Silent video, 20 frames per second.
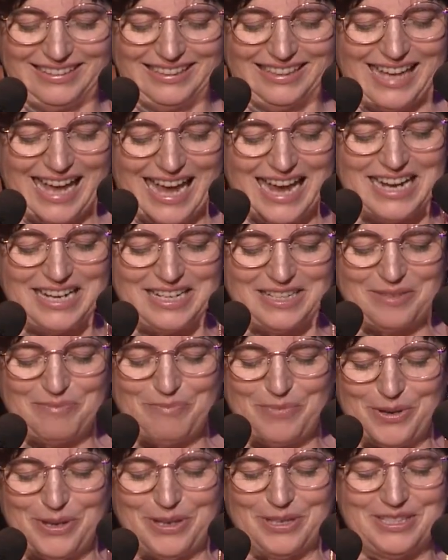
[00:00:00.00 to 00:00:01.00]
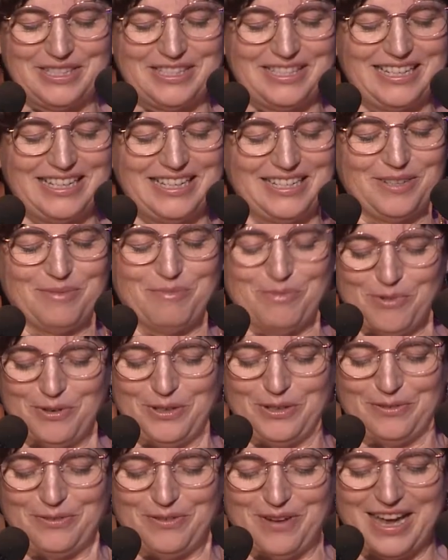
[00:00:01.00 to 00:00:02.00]
Kate bursts into
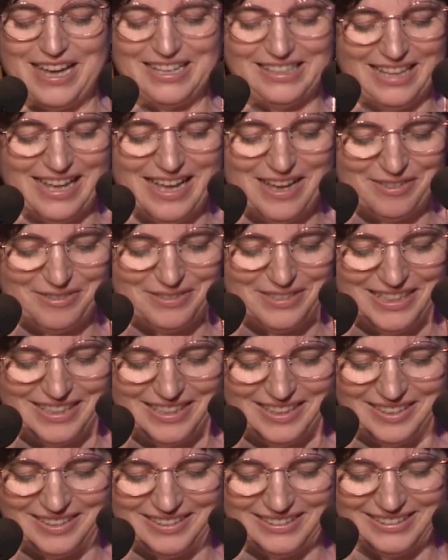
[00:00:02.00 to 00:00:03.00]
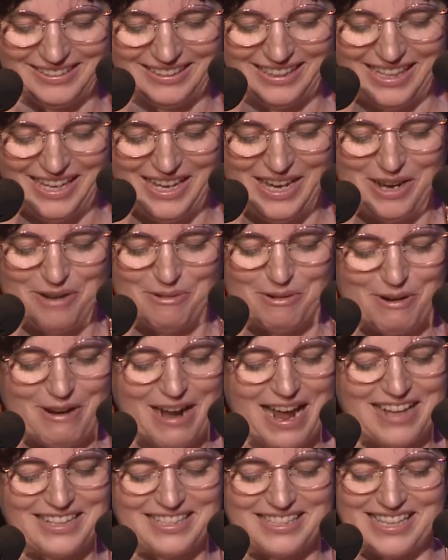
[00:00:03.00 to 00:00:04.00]
mortified laughter. We're
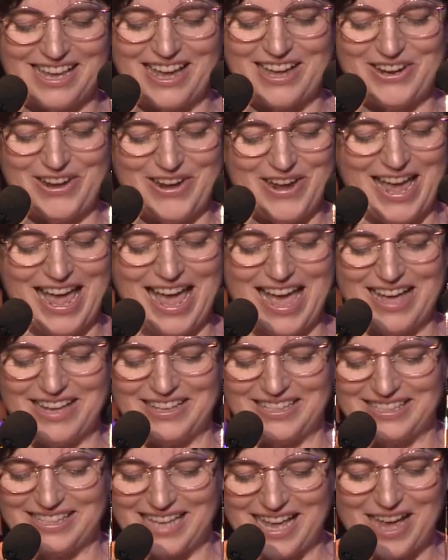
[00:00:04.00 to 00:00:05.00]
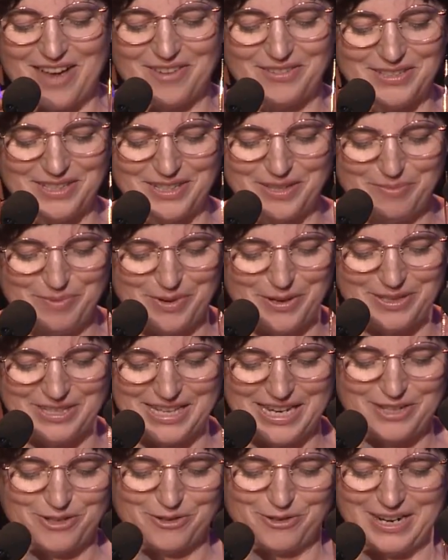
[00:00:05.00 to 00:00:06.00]
outside her house after the
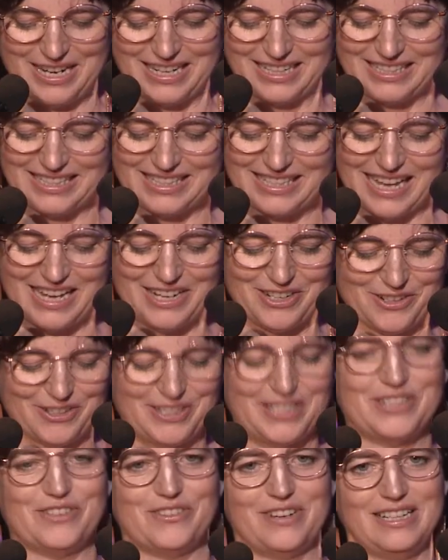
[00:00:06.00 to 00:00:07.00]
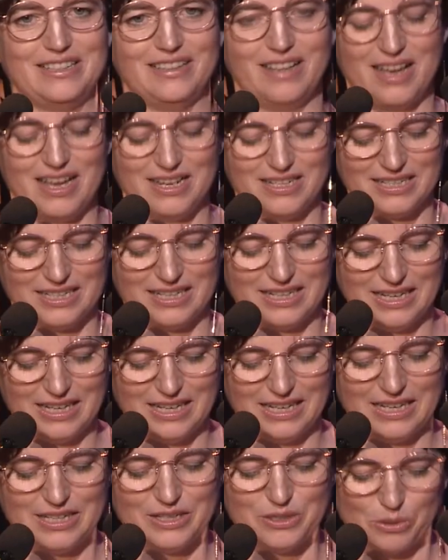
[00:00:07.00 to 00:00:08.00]
birthday drinks, under a streetlight,
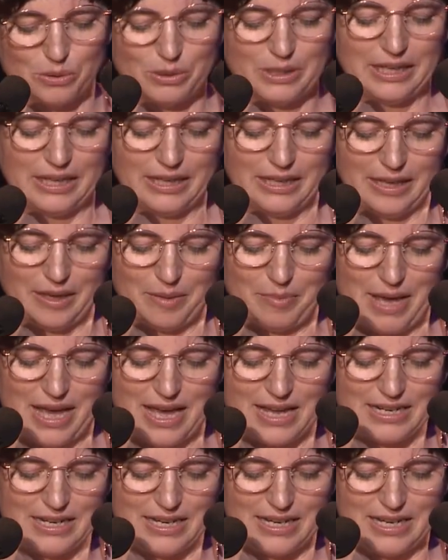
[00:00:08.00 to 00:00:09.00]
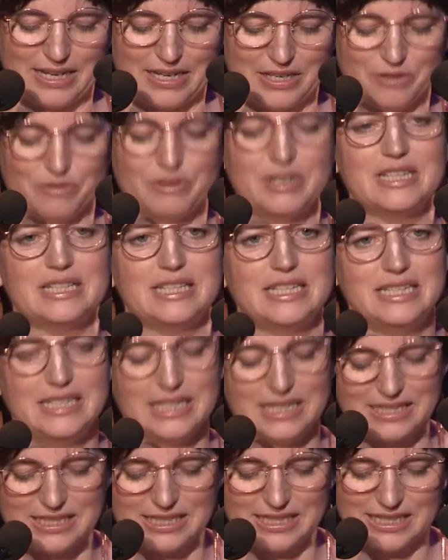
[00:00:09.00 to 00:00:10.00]
talking about Eurydice
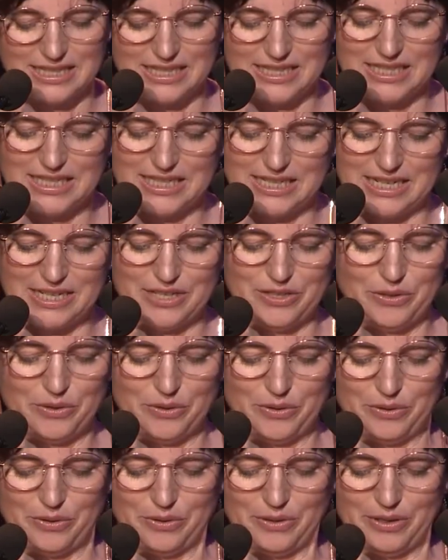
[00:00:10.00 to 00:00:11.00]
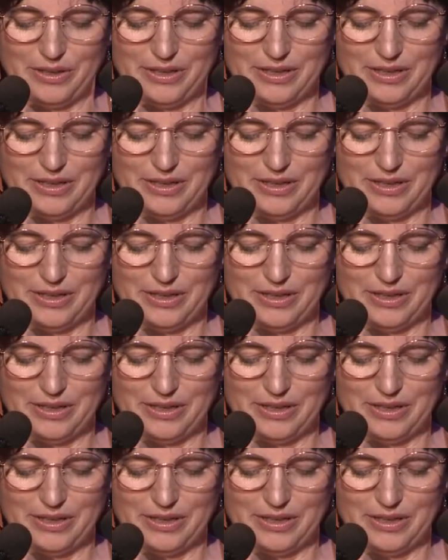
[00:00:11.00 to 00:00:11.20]
Dixon and Chi Yu.